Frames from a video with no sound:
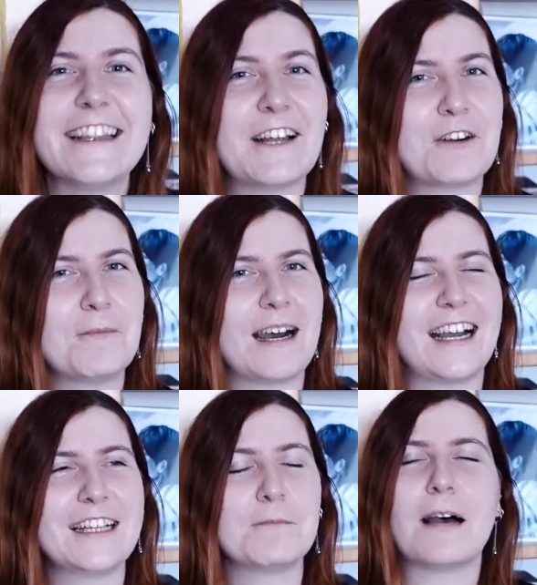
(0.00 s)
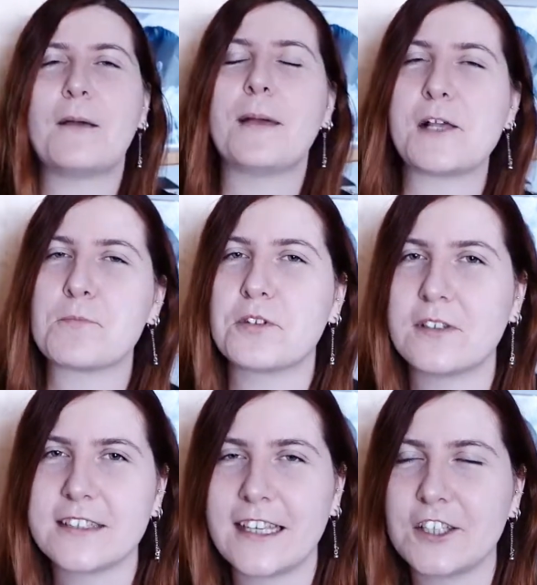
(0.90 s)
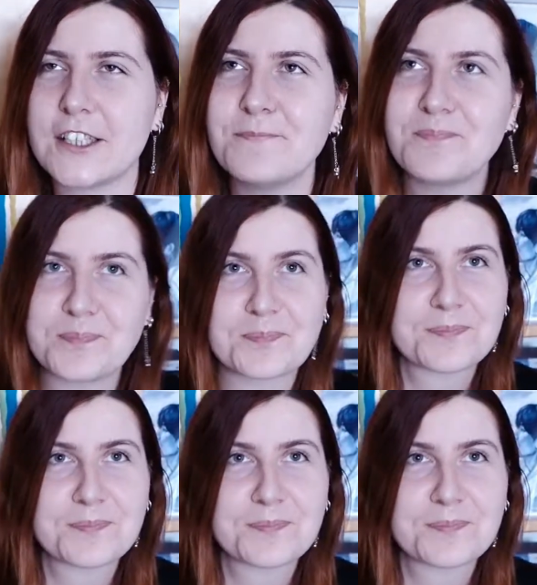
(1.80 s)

Never mind, my bad pronunciation.